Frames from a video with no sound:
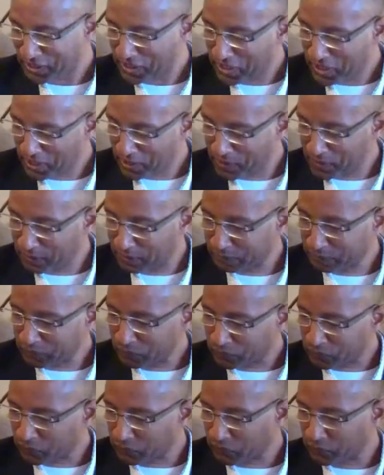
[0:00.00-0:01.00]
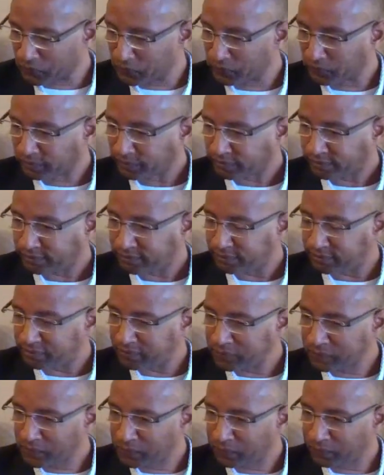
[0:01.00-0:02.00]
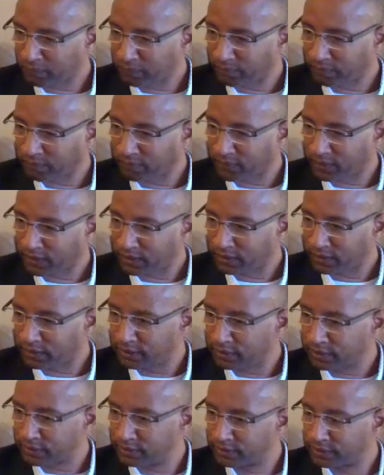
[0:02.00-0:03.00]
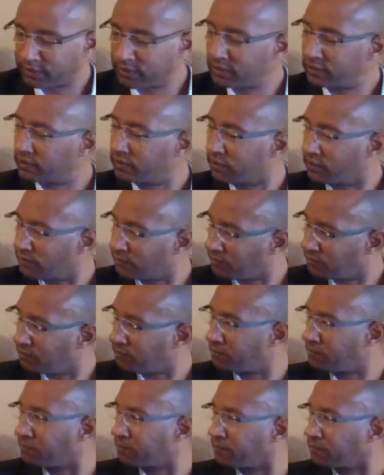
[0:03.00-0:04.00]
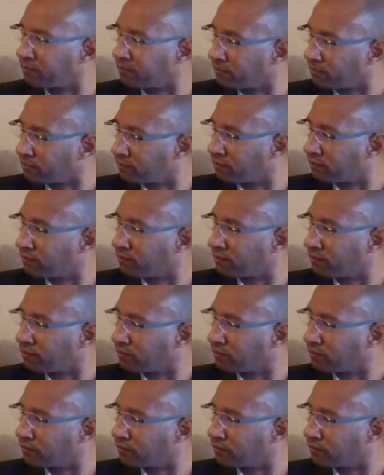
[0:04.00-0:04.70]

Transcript: we try our best to be transparent and down to earth.